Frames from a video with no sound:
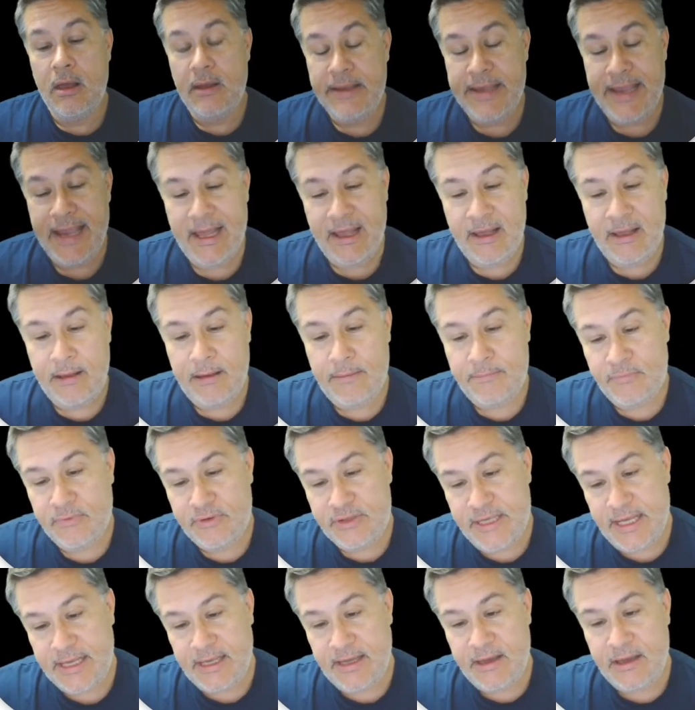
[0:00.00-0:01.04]
Yeah, I'm
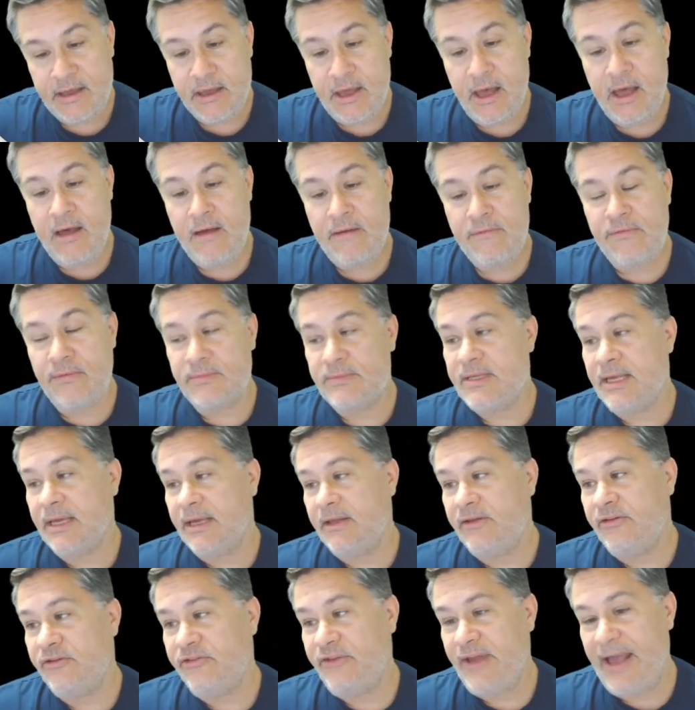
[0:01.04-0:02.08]
taking gov. I'm
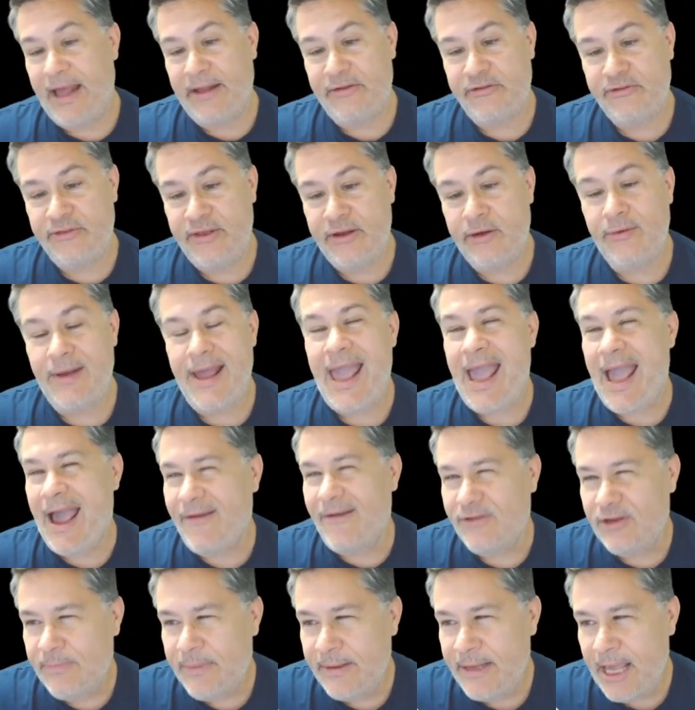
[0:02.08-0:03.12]
taking stats. They don't
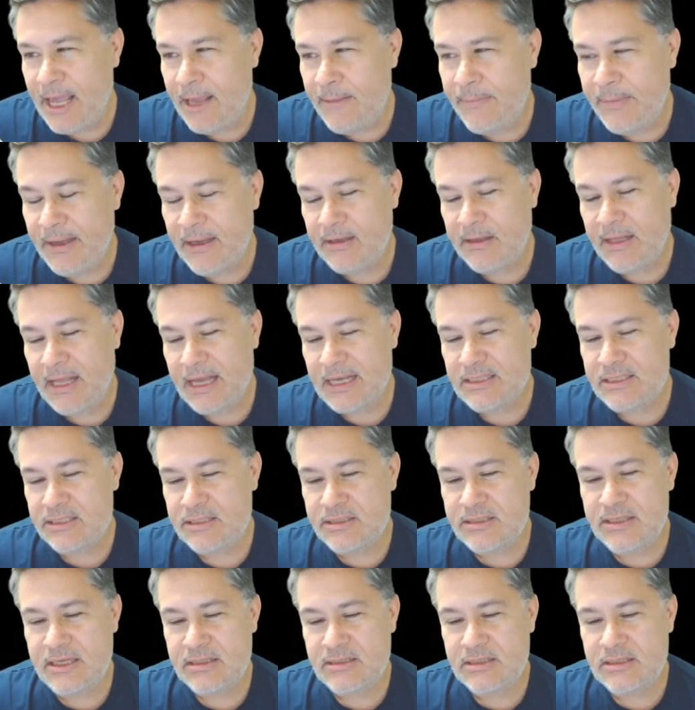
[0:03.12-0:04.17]
have to be AP
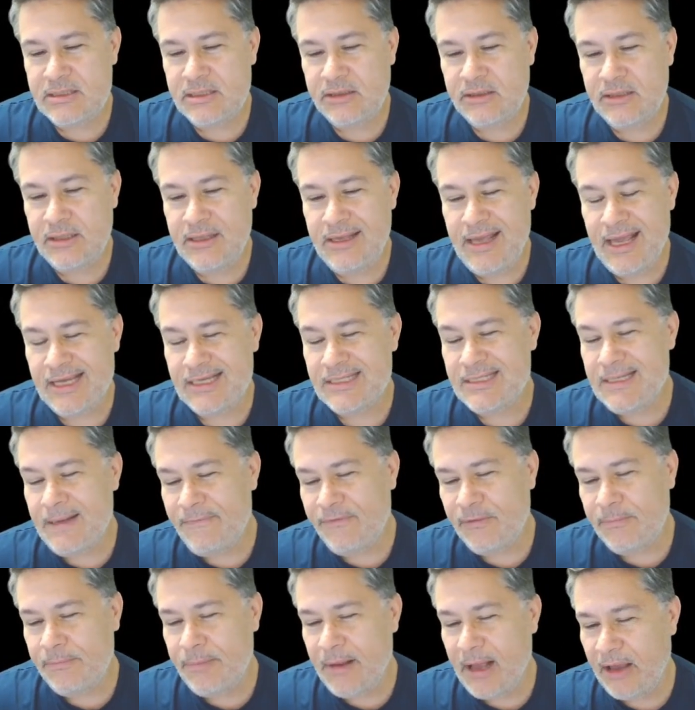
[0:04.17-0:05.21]
classes necessarily, except
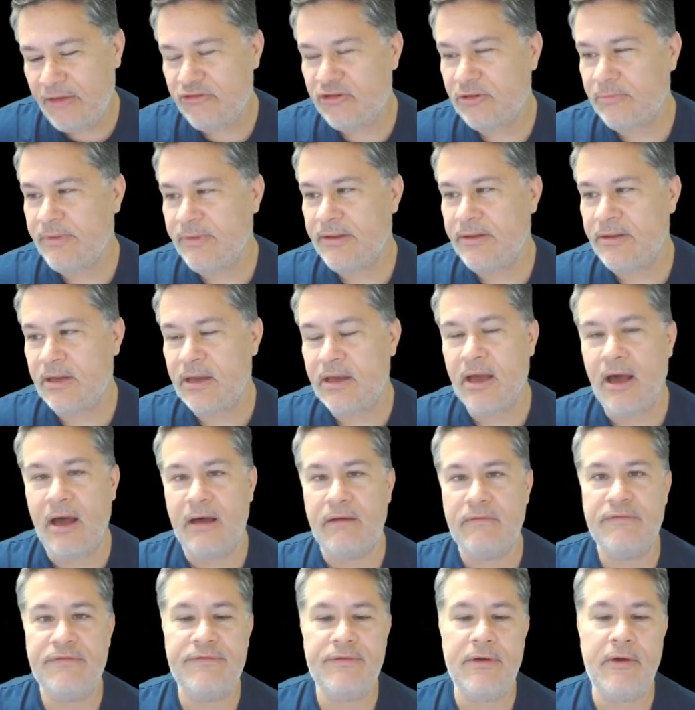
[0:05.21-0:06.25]
for possibly the
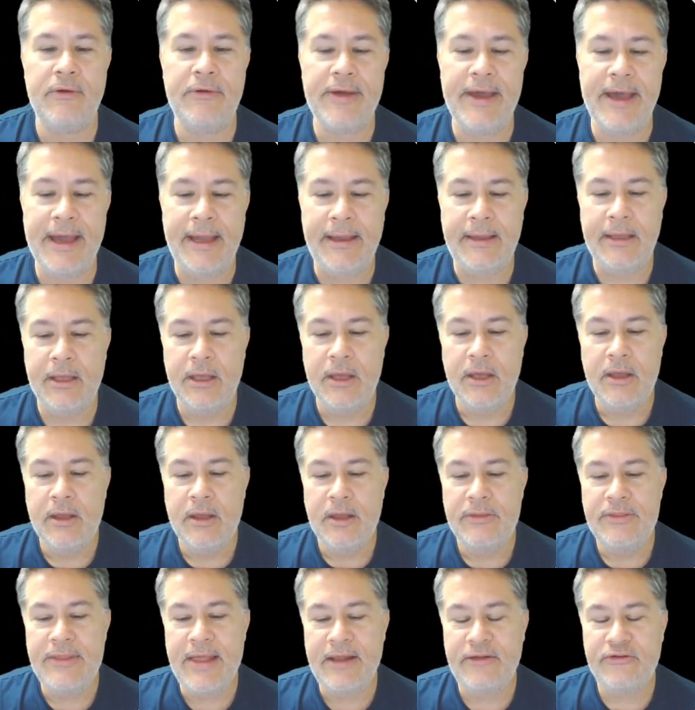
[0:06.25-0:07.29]
gov, okay?
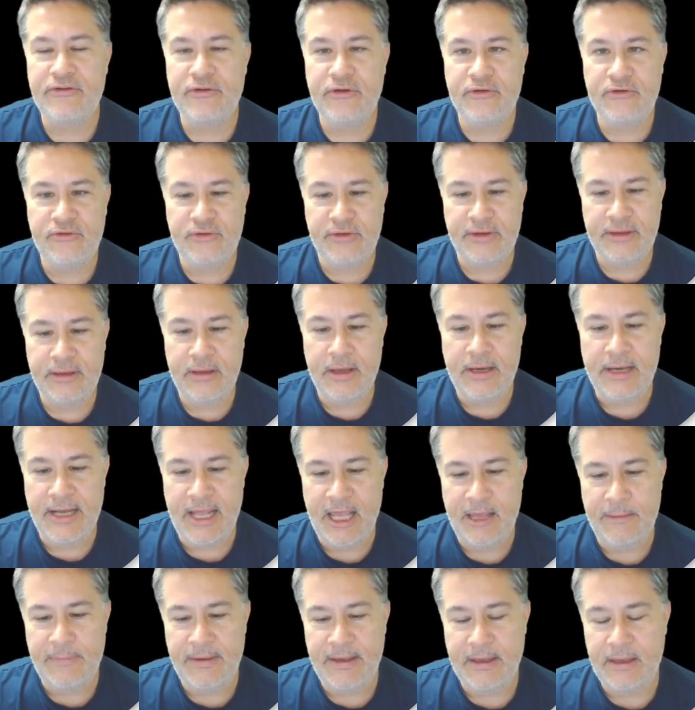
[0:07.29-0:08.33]
That's usually an
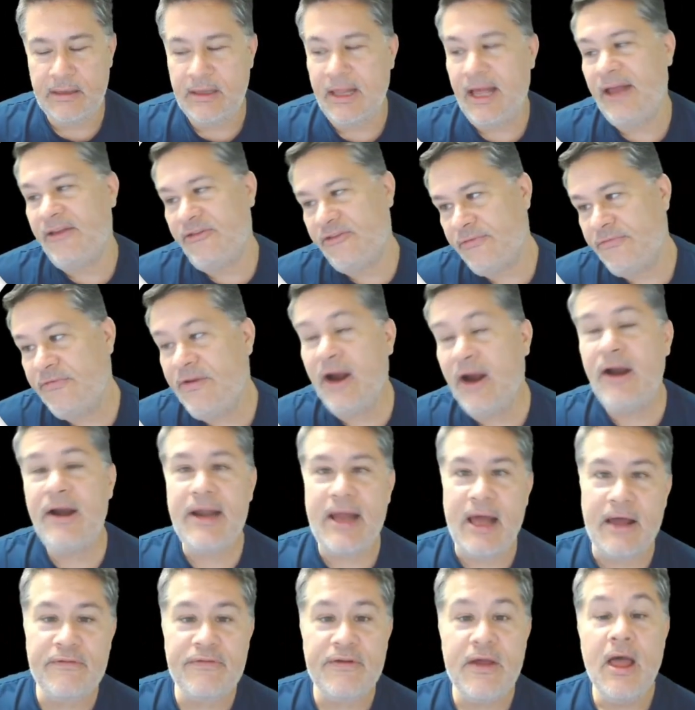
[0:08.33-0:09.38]
AP class. Fair
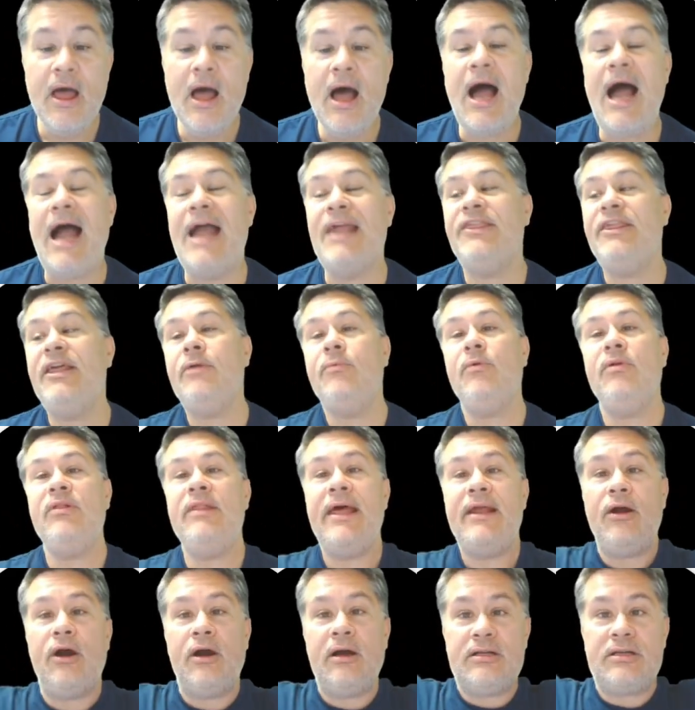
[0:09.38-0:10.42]
enough. I think we'll
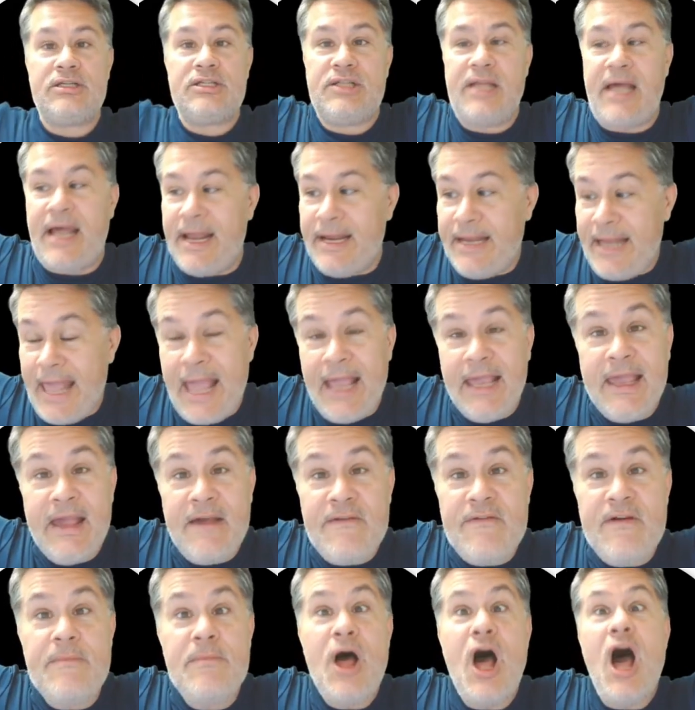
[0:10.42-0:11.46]
let Art slide and
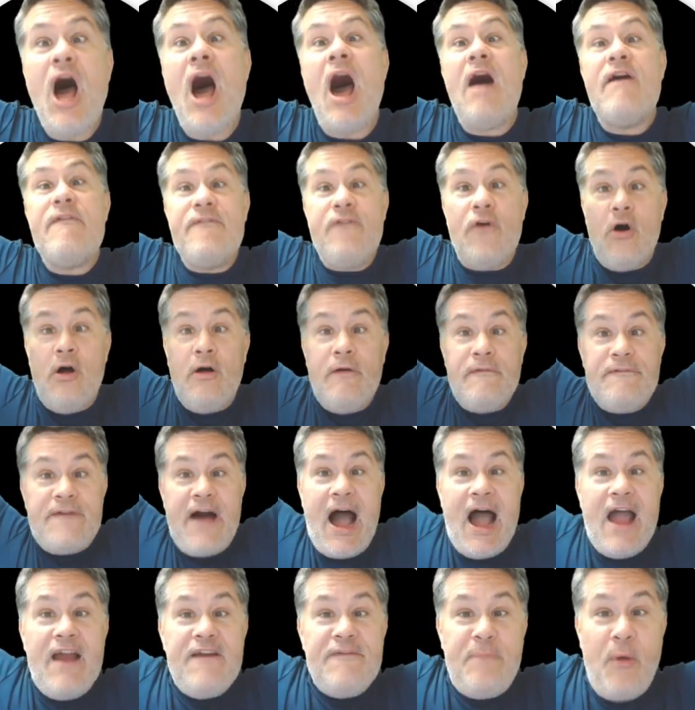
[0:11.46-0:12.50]
give him a full
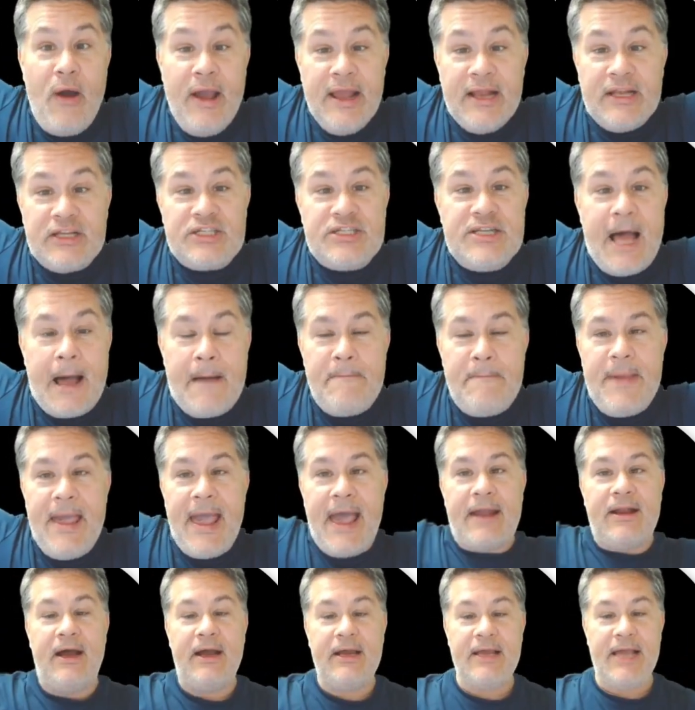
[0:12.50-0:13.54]
5 points. Not
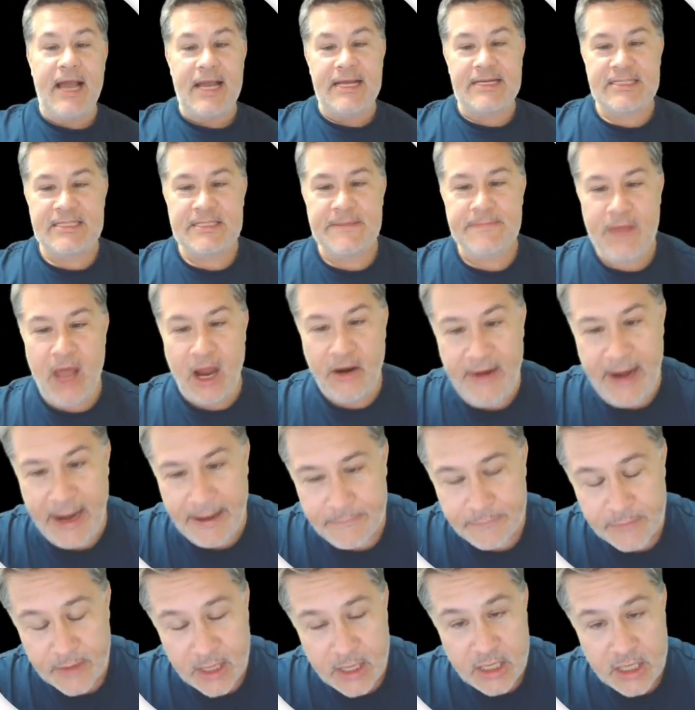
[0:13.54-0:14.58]
bad, huh, guys? All
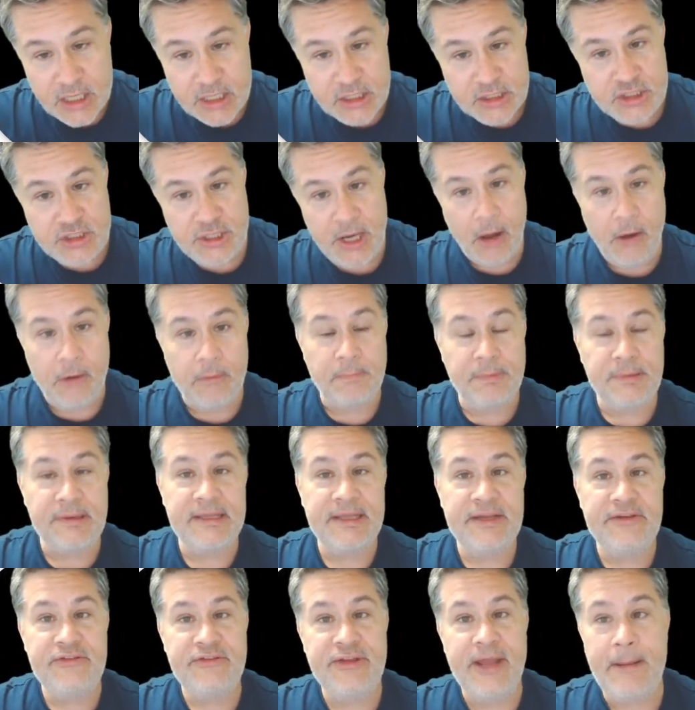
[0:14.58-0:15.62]
right. So
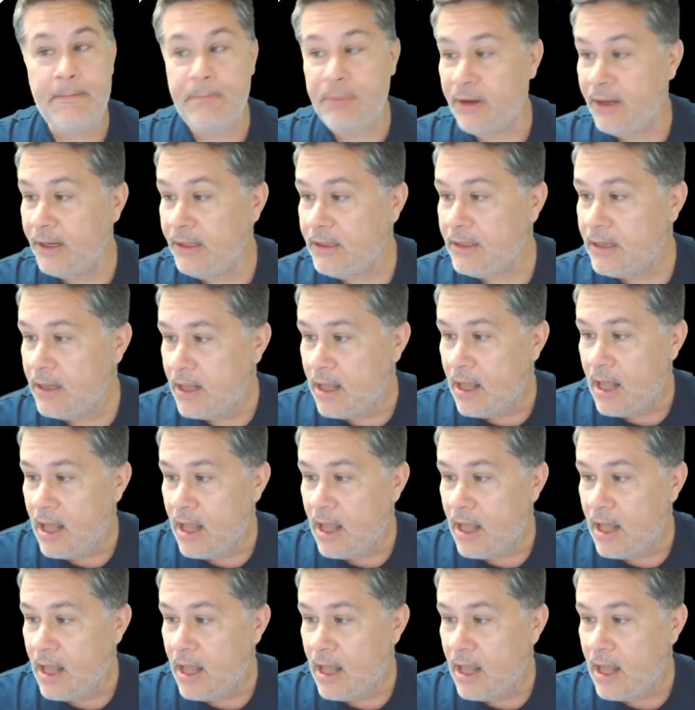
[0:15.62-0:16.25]
please stay put,